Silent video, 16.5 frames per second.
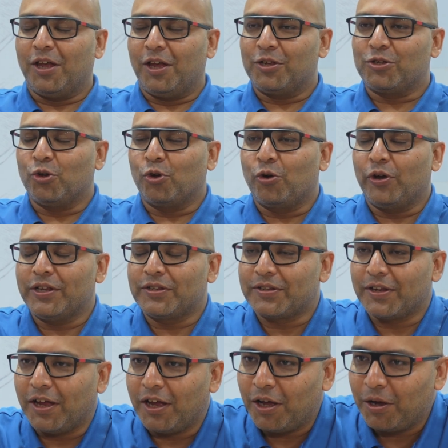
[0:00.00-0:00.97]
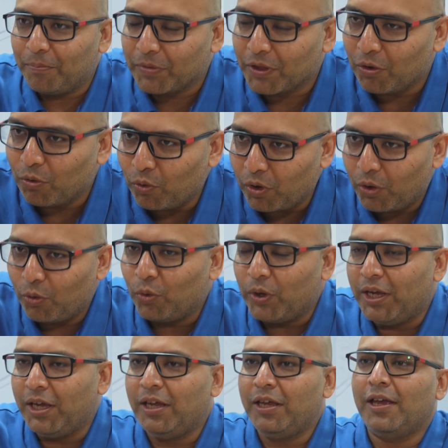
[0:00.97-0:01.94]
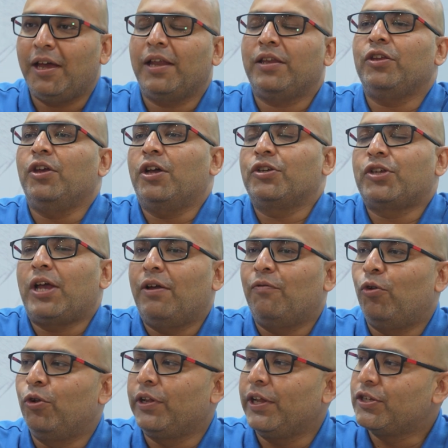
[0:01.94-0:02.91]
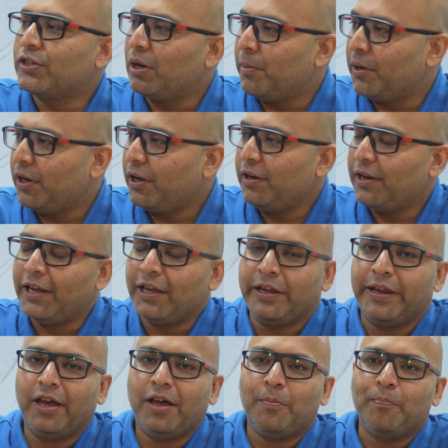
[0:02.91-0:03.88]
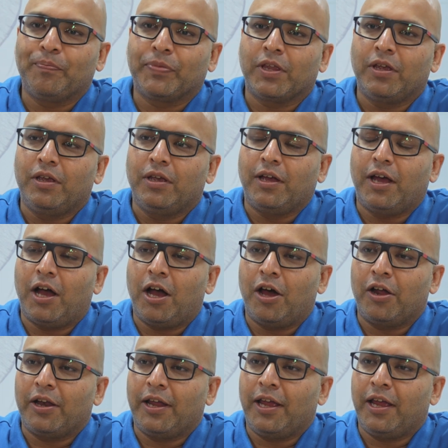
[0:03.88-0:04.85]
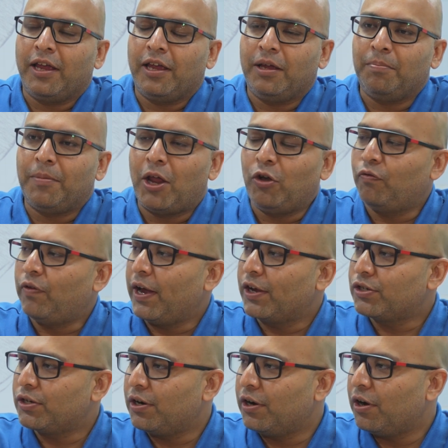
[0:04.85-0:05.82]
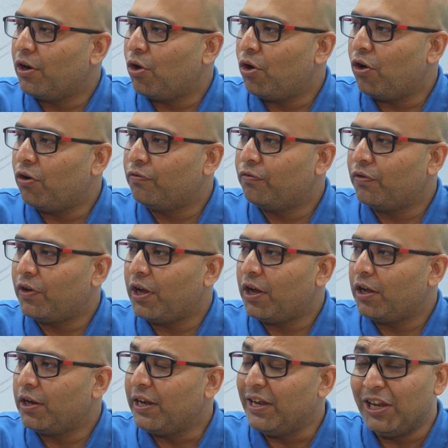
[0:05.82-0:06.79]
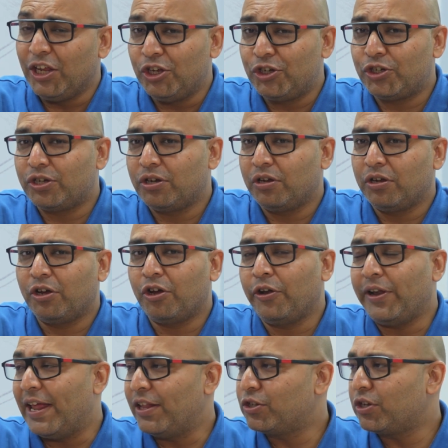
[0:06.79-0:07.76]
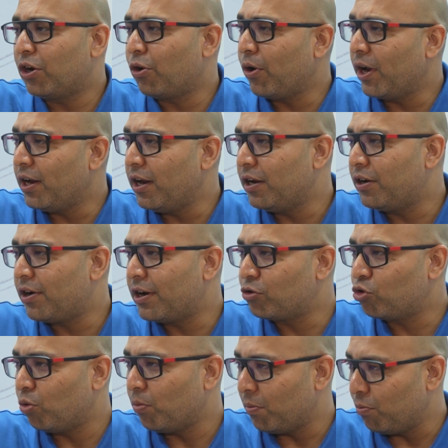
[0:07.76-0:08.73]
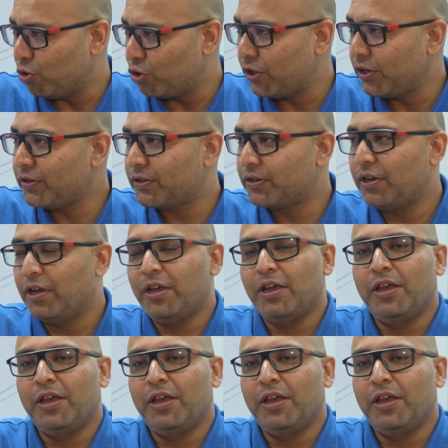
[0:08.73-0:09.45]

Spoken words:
So Chris, we at Yash Highvoltage Limited, India, are a manufacturer of niche condenser-graded transformer bushings,